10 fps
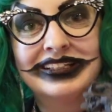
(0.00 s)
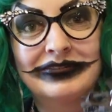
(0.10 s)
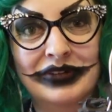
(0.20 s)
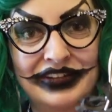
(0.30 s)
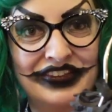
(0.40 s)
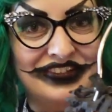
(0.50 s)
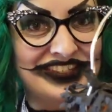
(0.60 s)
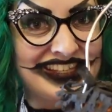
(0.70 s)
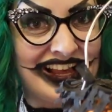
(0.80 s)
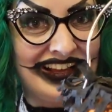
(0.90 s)
one of
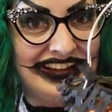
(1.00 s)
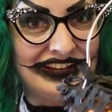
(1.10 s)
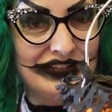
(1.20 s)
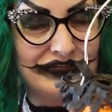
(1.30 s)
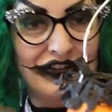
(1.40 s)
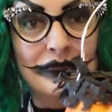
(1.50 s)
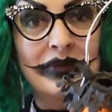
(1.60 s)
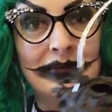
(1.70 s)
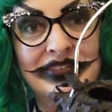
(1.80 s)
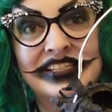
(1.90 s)
those foam
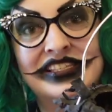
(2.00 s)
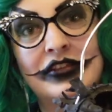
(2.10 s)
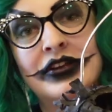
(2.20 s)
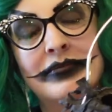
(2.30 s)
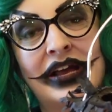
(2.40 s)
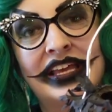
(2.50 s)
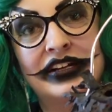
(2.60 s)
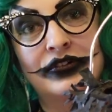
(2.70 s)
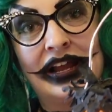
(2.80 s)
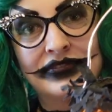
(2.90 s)
pumpkins that you can buy at a
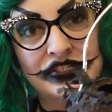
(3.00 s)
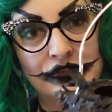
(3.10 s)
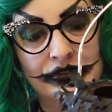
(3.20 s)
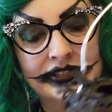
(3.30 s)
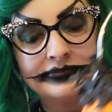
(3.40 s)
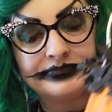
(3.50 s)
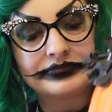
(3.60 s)
craft store.